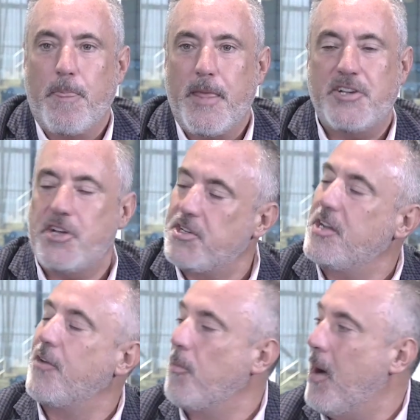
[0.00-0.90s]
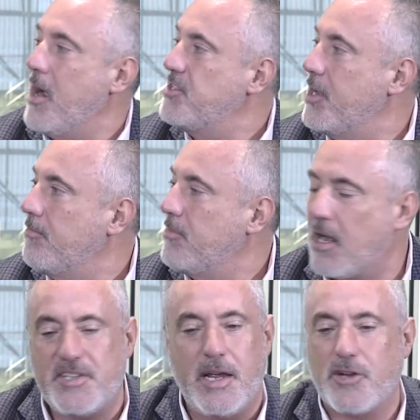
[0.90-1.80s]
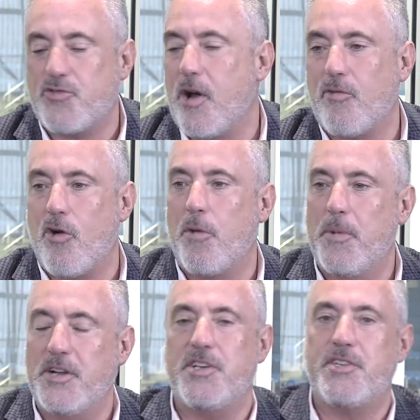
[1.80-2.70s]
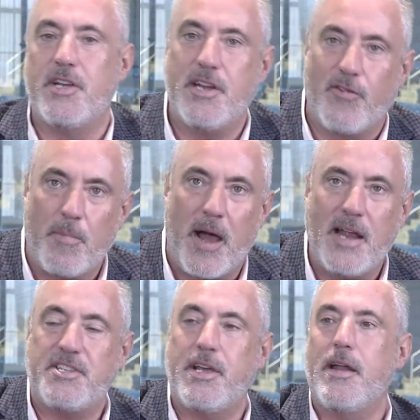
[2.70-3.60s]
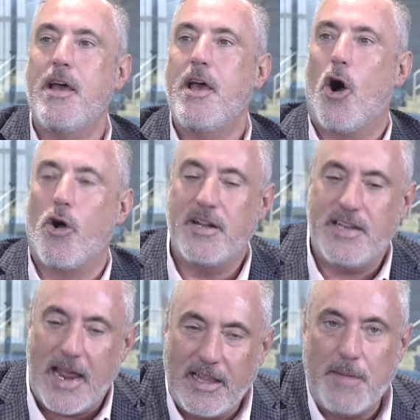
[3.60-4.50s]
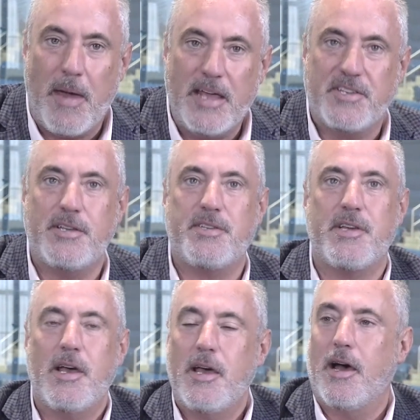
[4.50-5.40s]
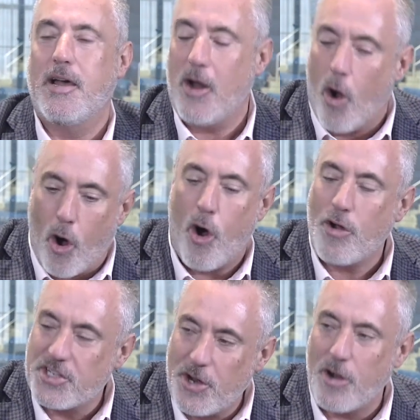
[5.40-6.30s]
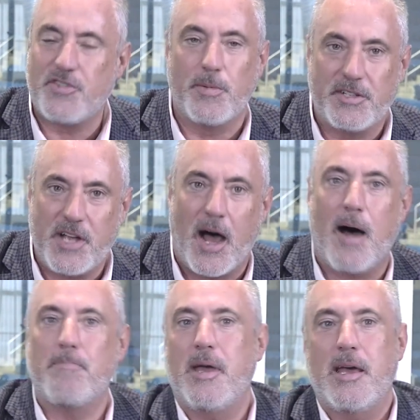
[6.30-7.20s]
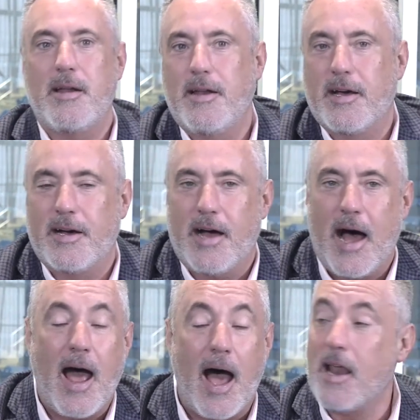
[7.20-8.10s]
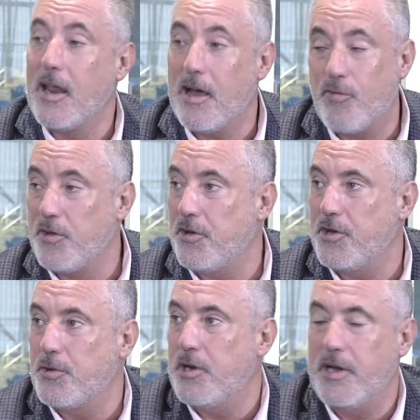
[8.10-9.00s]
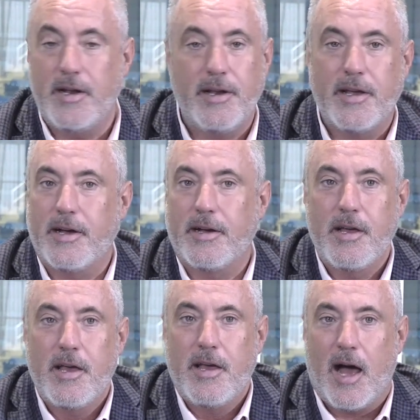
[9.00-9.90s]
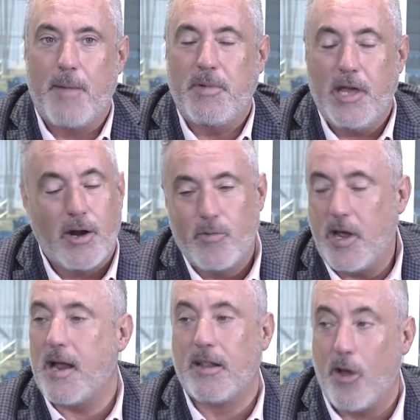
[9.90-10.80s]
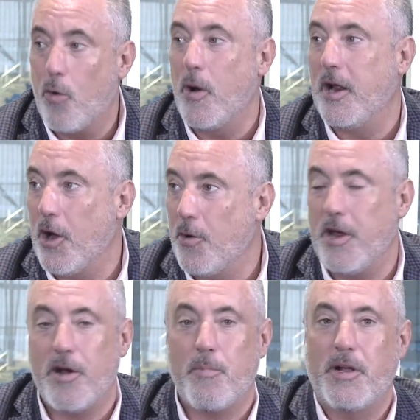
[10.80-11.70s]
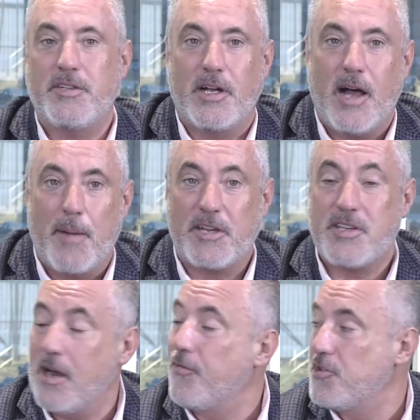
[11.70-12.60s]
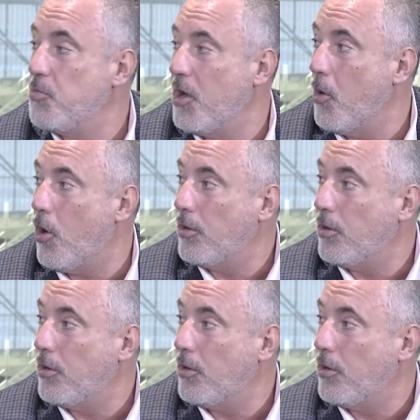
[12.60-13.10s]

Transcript: it's just a different mindset. I'm not saying it's right or wrong, but it's just a different mindset on a daily basis. It all starts from the top, and I love what they're doing, and we got a long way to go here, but I'm excited for spring ball.